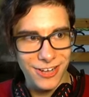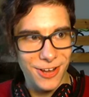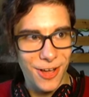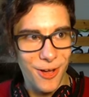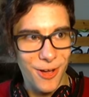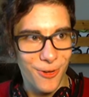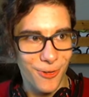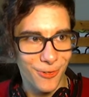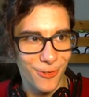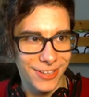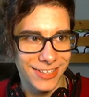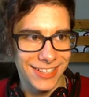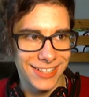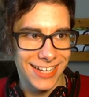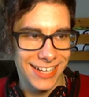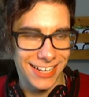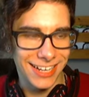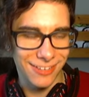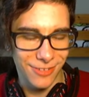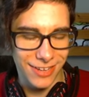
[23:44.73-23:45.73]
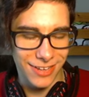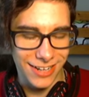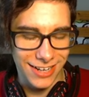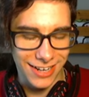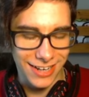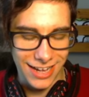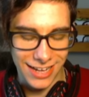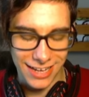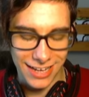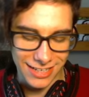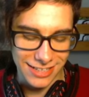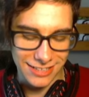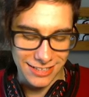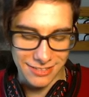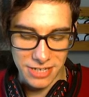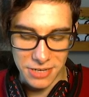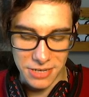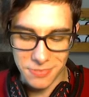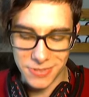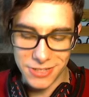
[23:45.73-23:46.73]
know what I, what I it,
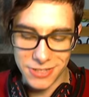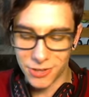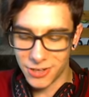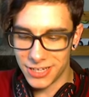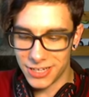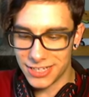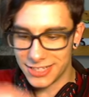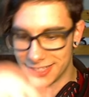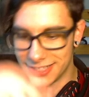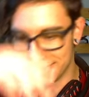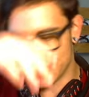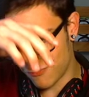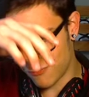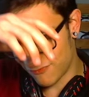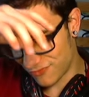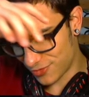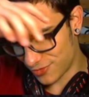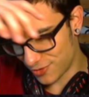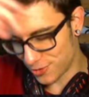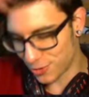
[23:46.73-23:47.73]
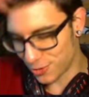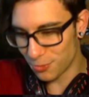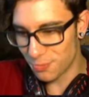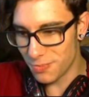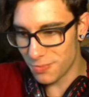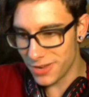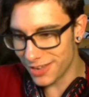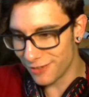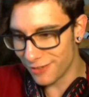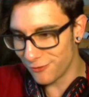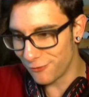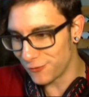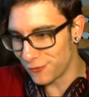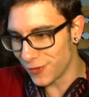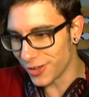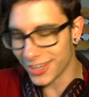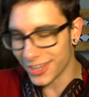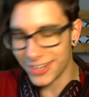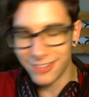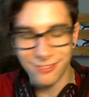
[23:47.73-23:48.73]
even though it took me a
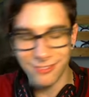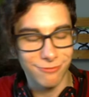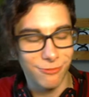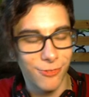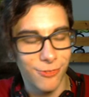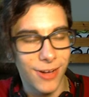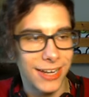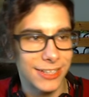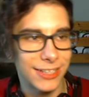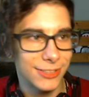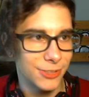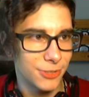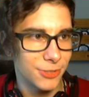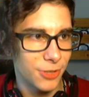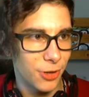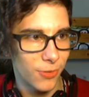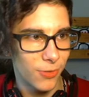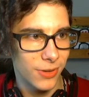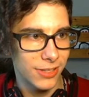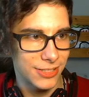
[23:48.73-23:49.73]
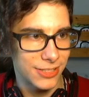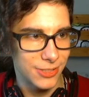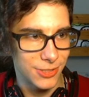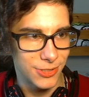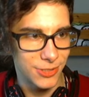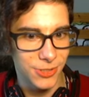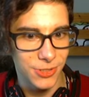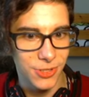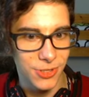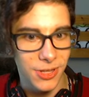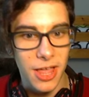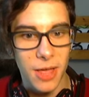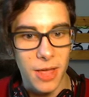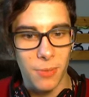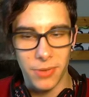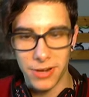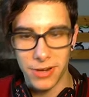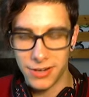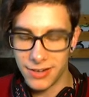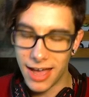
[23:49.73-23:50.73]
fucking while to know what to do
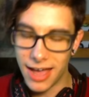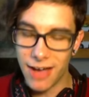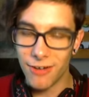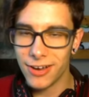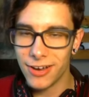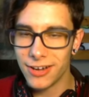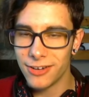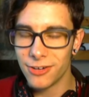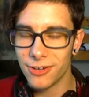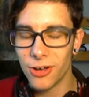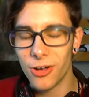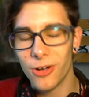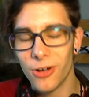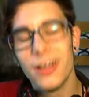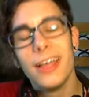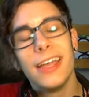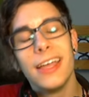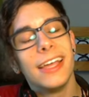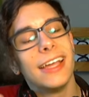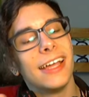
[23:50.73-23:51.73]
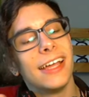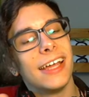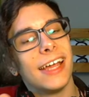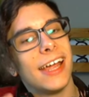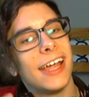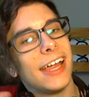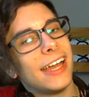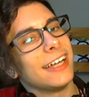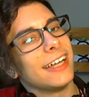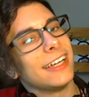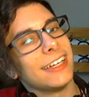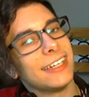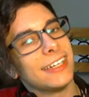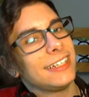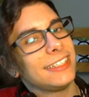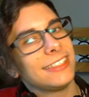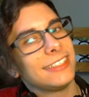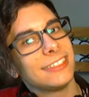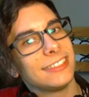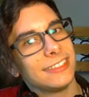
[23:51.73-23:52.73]
but now I know and
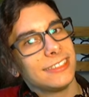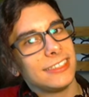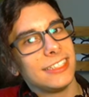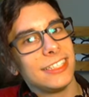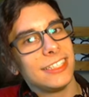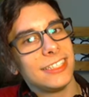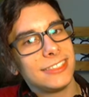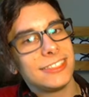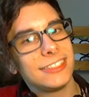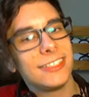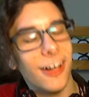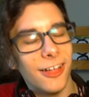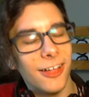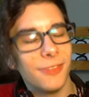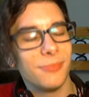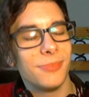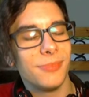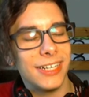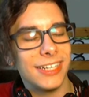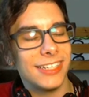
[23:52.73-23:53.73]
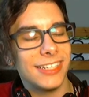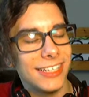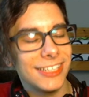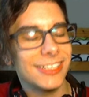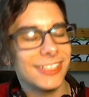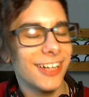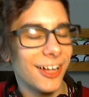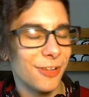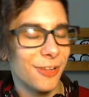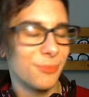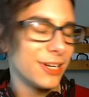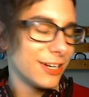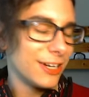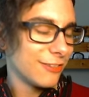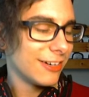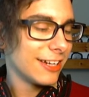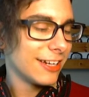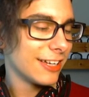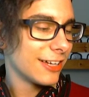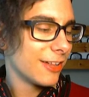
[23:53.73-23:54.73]
it got me. It got me. It
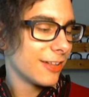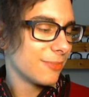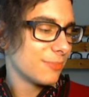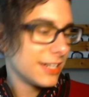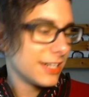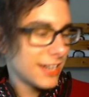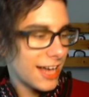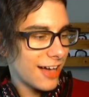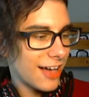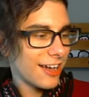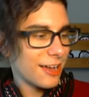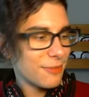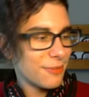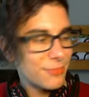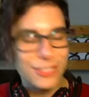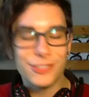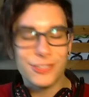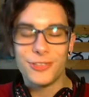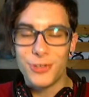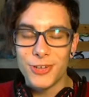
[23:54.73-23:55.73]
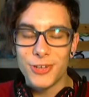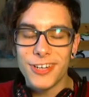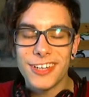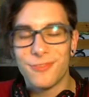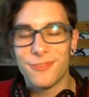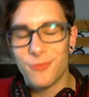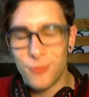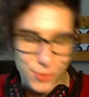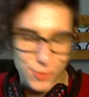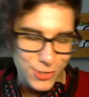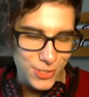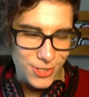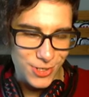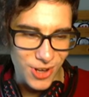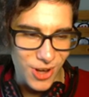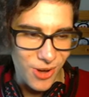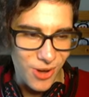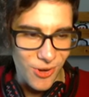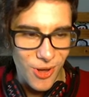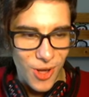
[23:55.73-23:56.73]
really got me. Now I'm intrigued to
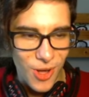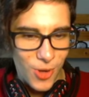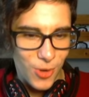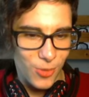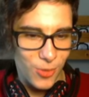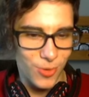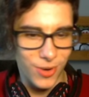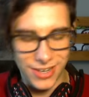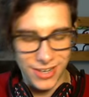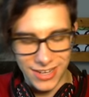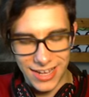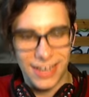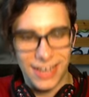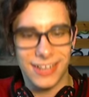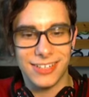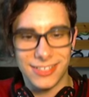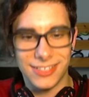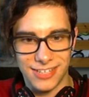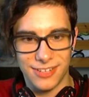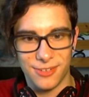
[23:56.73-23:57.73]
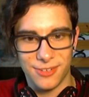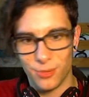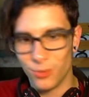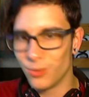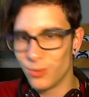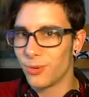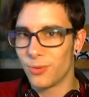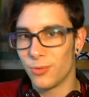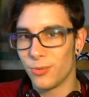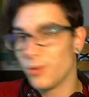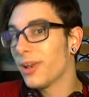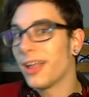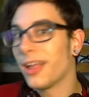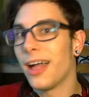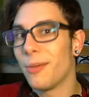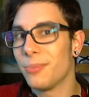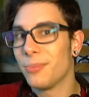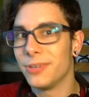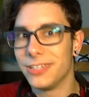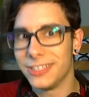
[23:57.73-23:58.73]
know what else will, will
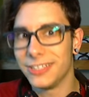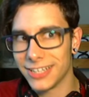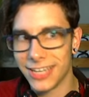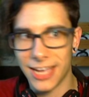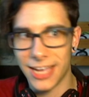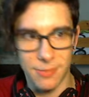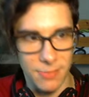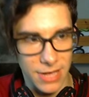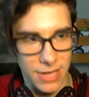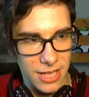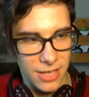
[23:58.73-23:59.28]
happen in the game.